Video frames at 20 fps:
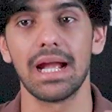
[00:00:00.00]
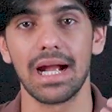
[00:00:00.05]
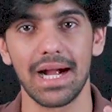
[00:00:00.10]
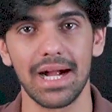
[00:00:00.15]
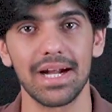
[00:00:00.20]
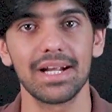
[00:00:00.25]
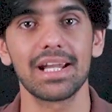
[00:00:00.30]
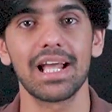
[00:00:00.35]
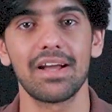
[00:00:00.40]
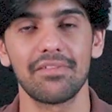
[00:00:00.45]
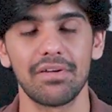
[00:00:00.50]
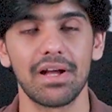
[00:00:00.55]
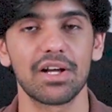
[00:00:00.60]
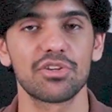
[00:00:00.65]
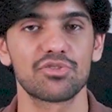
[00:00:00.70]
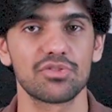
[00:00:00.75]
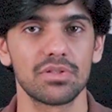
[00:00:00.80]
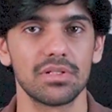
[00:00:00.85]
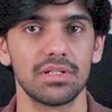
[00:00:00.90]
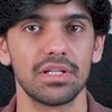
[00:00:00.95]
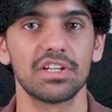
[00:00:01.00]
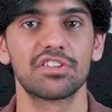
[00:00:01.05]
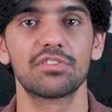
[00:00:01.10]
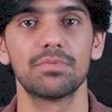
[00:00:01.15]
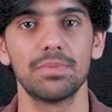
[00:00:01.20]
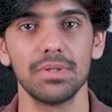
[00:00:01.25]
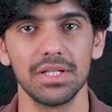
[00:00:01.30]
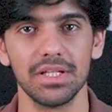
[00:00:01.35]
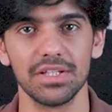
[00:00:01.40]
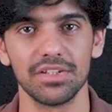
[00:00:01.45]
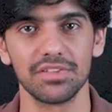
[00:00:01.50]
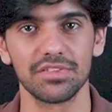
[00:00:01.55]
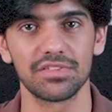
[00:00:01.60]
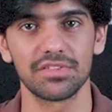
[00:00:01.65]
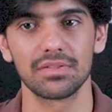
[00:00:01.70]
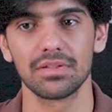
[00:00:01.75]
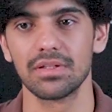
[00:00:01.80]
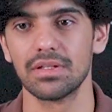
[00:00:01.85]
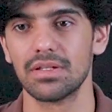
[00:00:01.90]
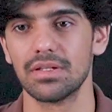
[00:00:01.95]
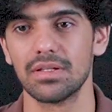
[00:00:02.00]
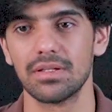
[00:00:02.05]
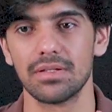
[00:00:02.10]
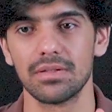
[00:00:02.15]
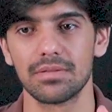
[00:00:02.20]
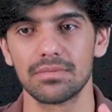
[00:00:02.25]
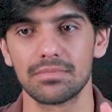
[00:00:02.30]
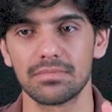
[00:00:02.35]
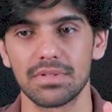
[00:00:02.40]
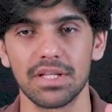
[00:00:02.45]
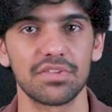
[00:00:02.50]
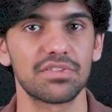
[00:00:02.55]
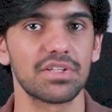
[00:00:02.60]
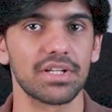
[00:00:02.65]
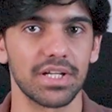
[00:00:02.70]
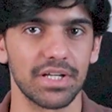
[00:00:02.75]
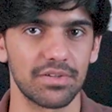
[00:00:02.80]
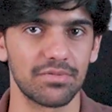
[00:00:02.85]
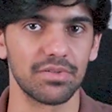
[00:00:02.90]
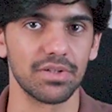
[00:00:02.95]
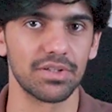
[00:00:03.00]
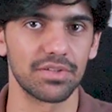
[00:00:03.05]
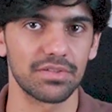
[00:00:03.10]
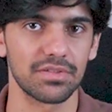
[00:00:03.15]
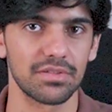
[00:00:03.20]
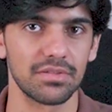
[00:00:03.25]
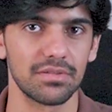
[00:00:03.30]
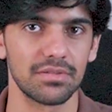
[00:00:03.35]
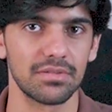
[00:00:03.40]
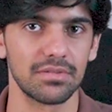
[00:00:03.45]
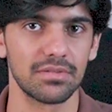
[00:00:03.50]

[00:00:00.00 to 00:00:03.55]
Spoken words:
and have actual experience testing it first.